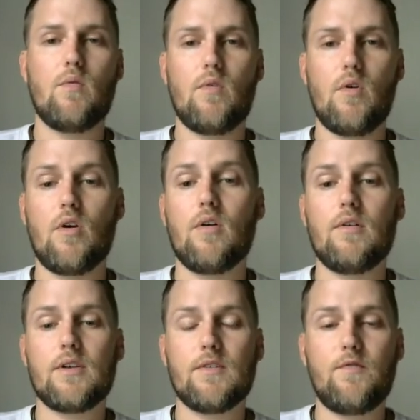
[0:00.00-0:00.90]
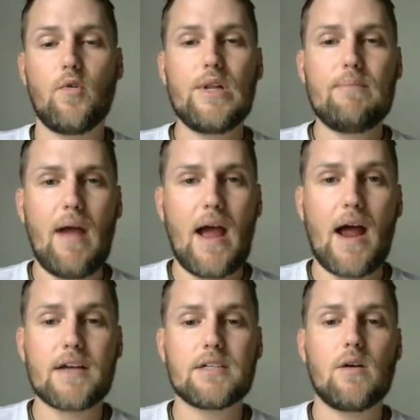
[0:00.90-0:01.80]
or to fully
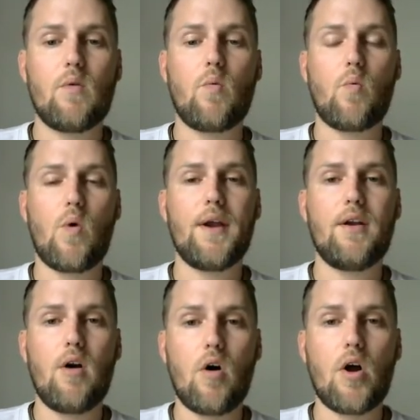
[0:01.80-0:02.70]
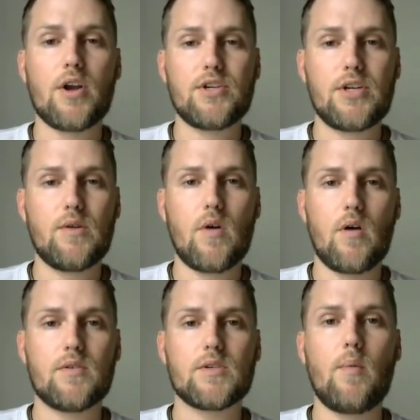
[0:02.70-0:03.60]
max, 1 orange hero.
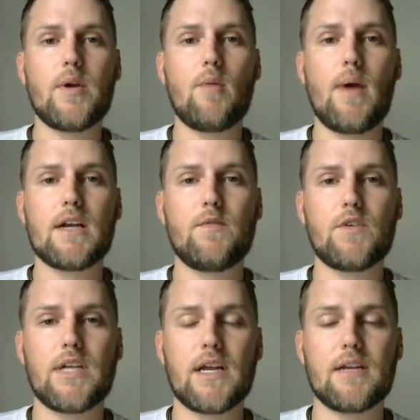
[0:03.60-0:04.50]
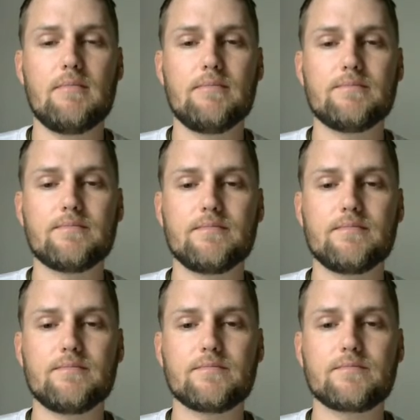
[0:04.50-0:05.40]
So I'm going to go back to Forsaken,
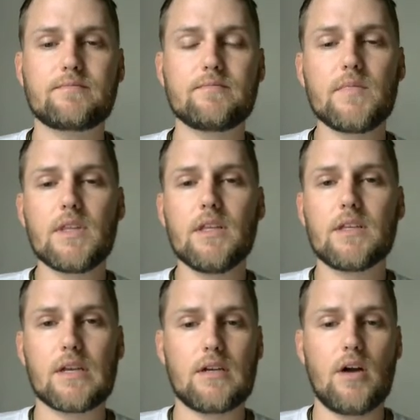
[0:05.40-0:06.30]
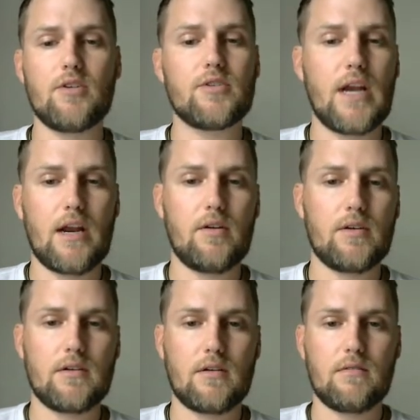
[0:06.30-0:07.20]
since Undertaker
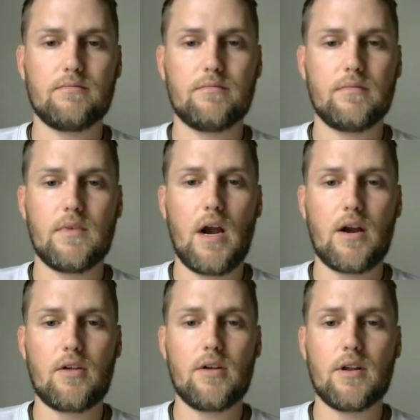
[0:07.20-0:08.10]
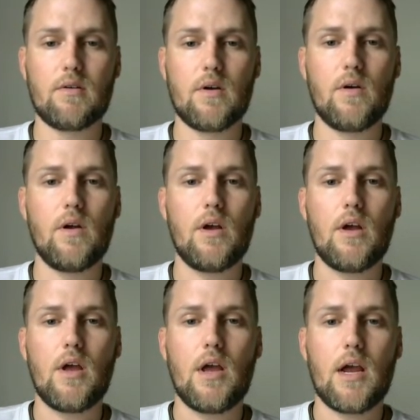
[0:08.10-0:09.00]
is not a good hero,
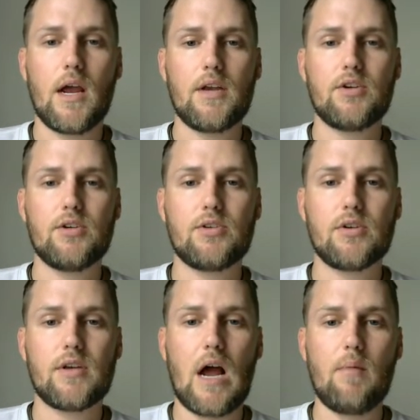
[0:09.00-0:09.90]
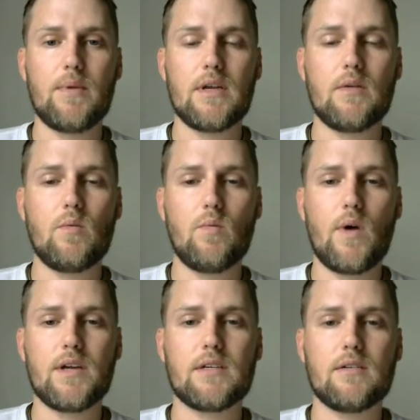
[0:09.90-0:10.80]
and she should not be
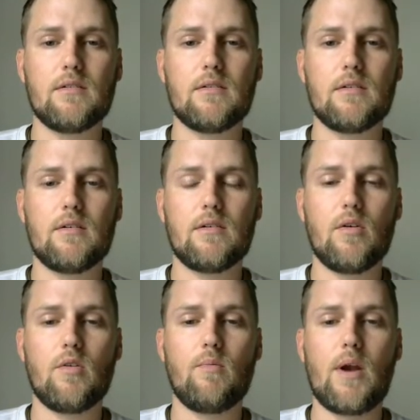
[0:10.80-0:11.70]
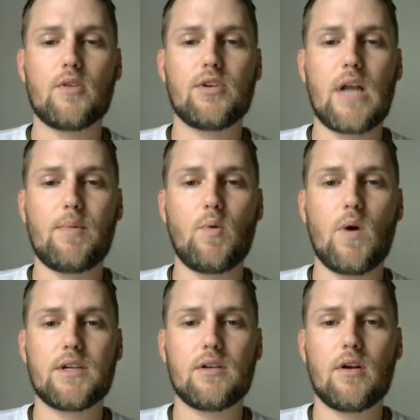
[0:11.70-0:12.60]
wasted, or metal should not be
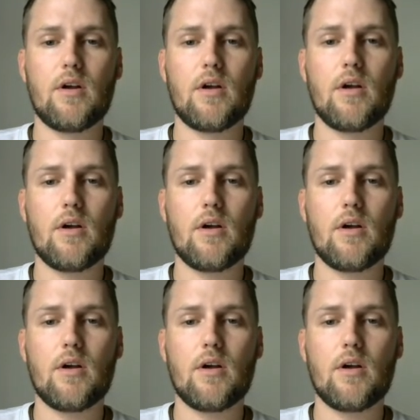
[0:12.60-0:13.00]
wasted on her.